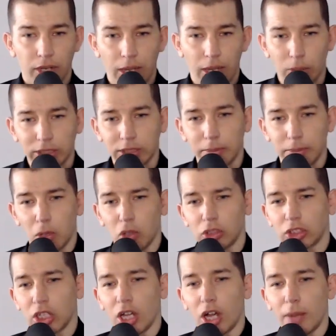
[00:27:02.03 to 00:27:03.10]
And what's the
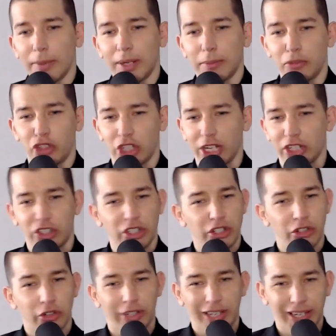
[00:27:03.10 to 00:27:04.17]
most common
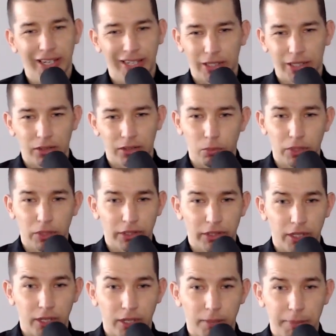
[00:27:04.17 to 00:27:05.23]
objection you're getting with
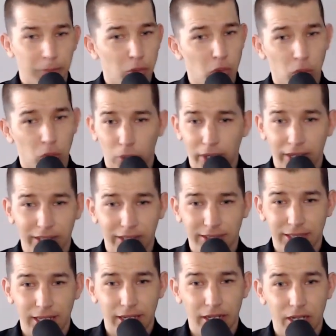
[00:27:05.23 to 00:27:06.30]
uh, people who are ready to
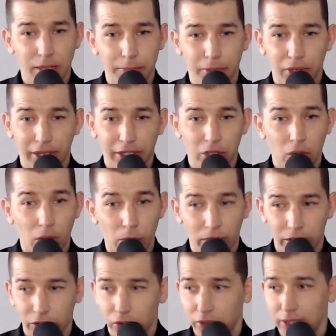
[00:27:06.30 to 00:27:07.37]
sign up? They're like, "Yo, I
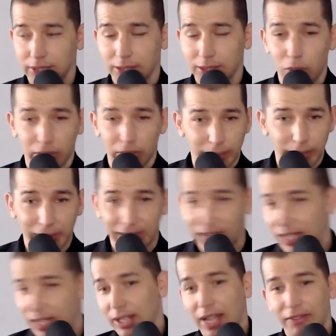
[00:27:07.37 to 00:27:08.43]
want to do this. I want to take my
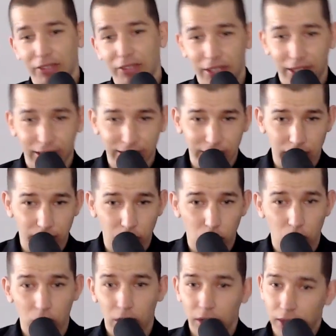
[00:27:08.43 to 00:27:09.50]
life to the next
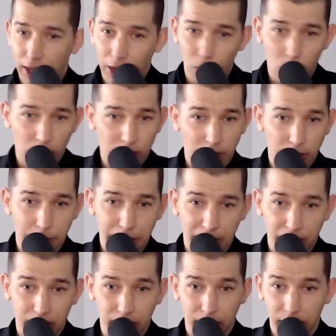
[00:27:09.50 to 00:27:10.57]
level. I want to be
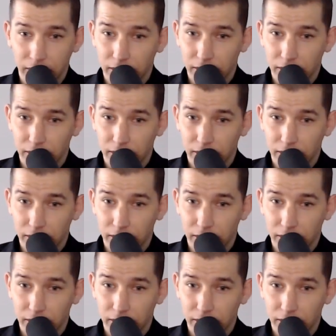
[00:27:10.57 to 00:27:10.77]
a,